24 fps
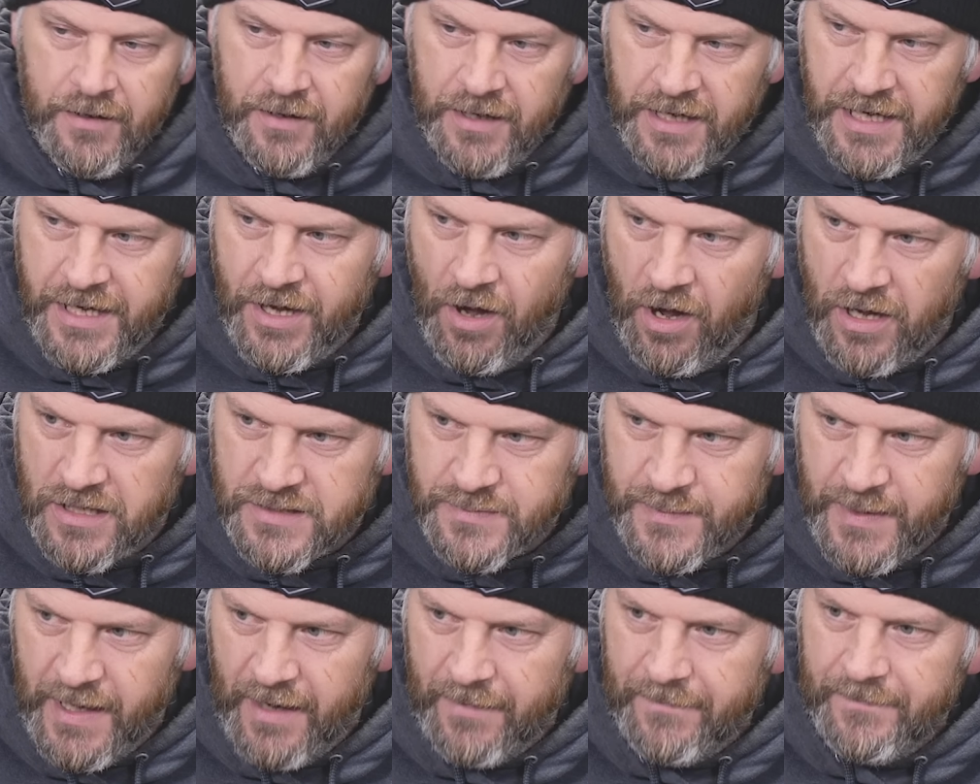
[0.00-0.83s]
He
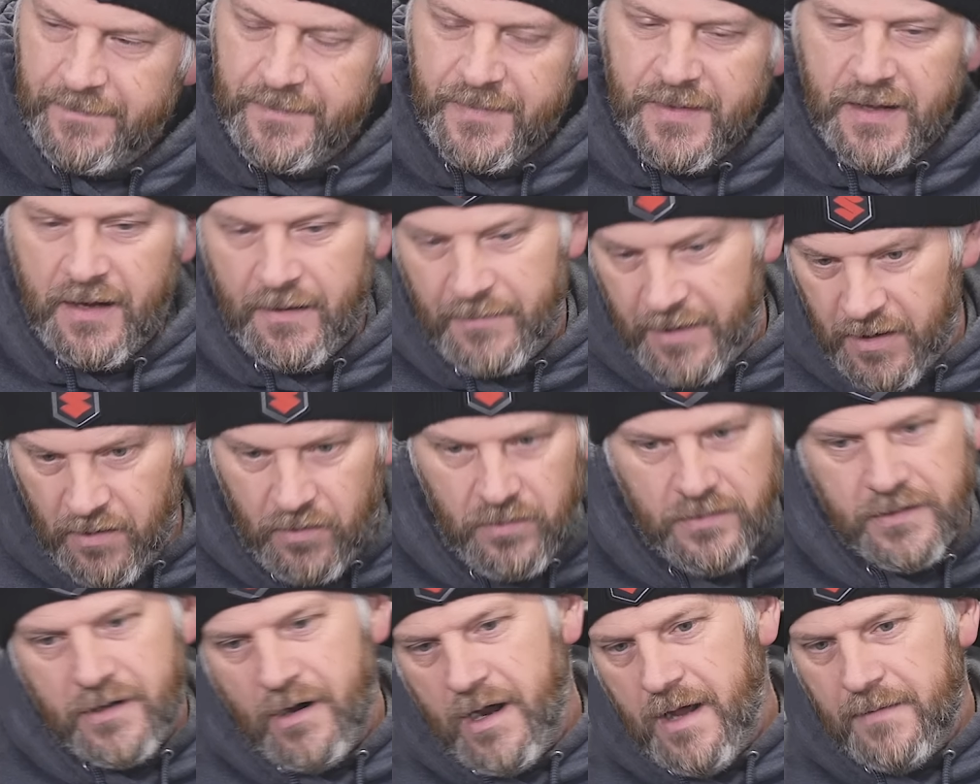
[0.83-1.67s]
calls me up, I'm like,
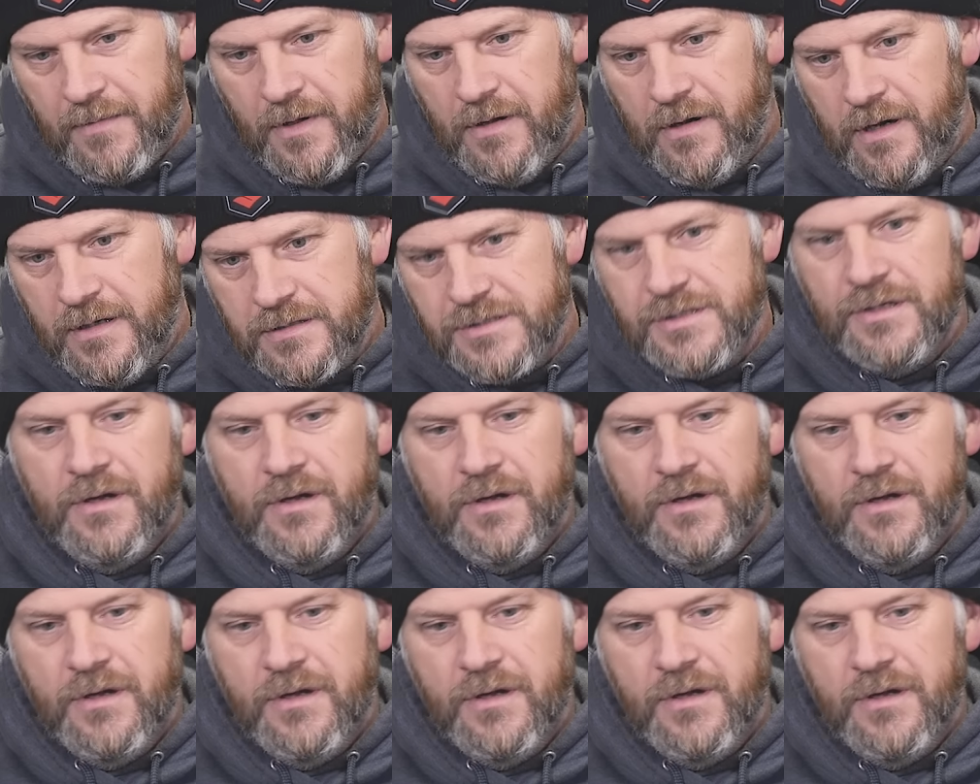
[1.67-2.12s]
holy crap, all right.